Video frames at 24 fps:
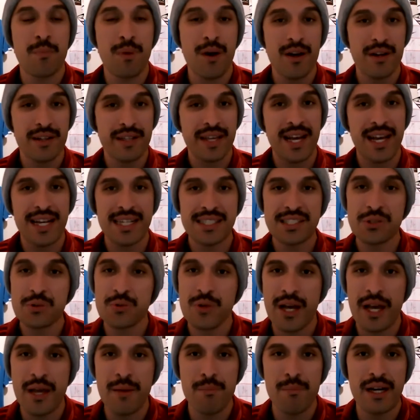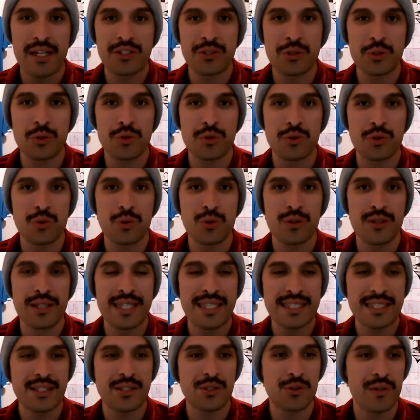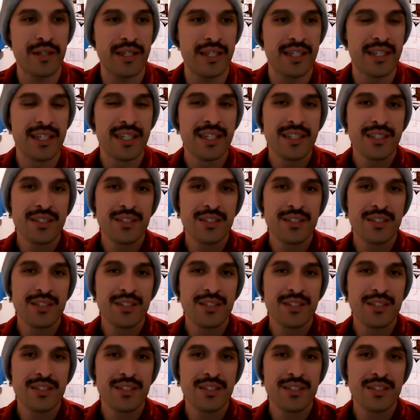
podcast, I invite you to listen to it.